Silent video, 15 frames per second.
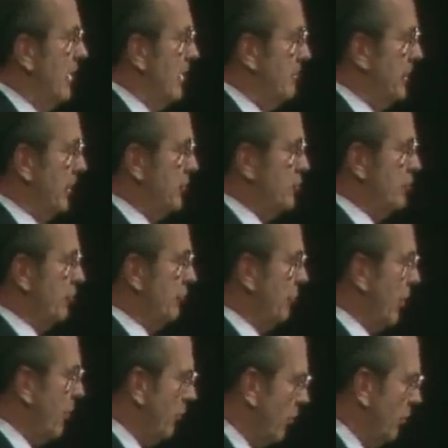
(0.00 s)
But as you
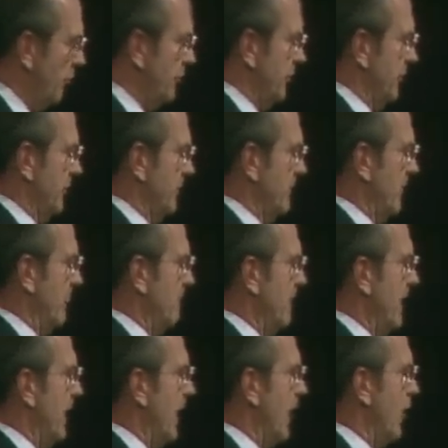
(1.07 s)
grow older,
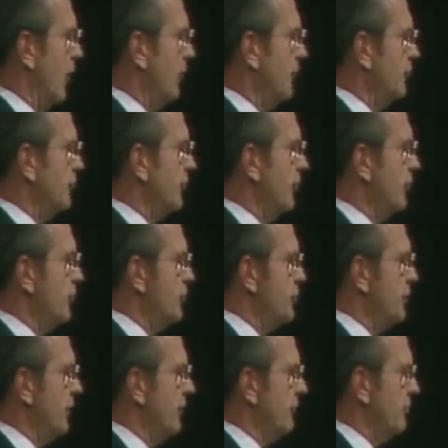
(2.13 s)
our concerns
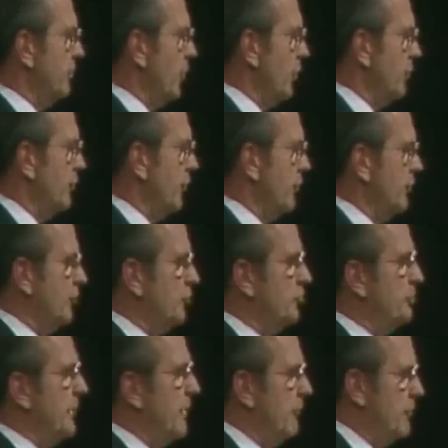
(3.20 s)
shift more toward your
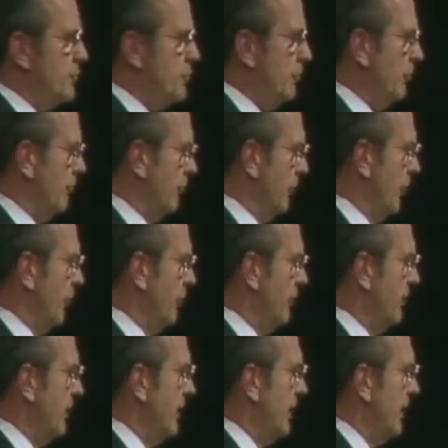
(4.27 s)
spiritual growth
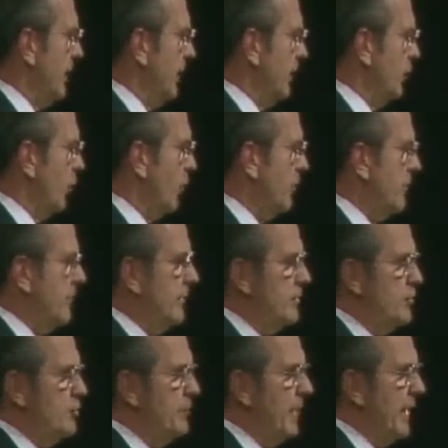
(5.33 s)
in order that
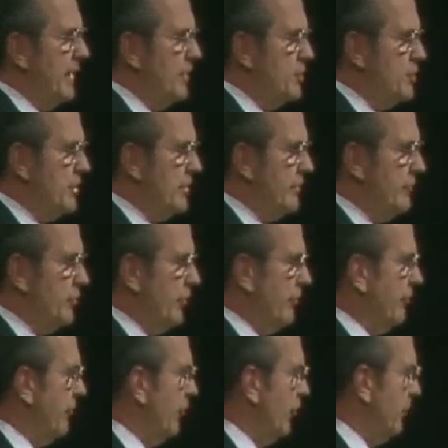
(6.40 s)
you might achieve your
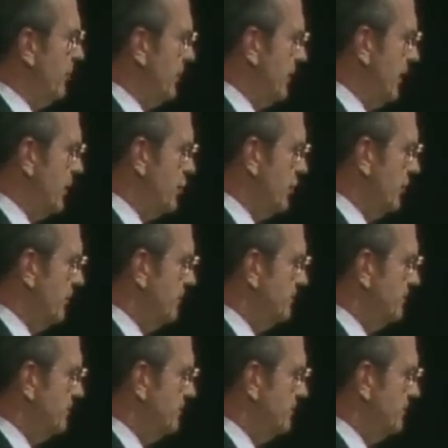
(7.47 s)
full potential.